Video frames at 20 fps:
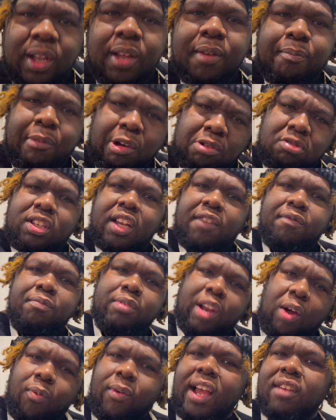Most of them
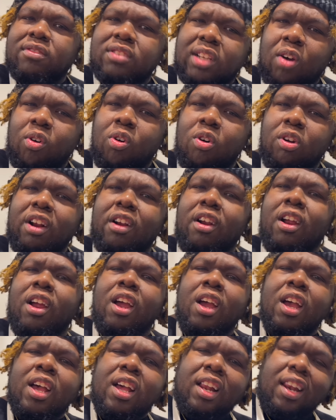don't have salt, or they're
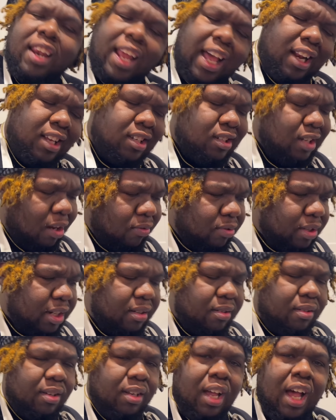lightly salted.
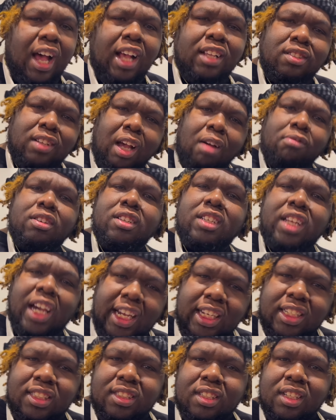I salt the
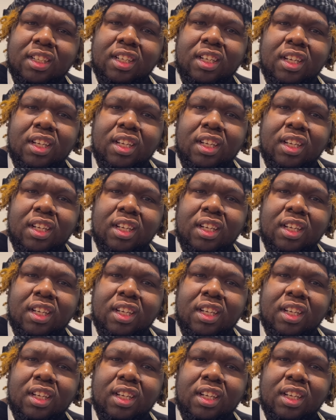taste.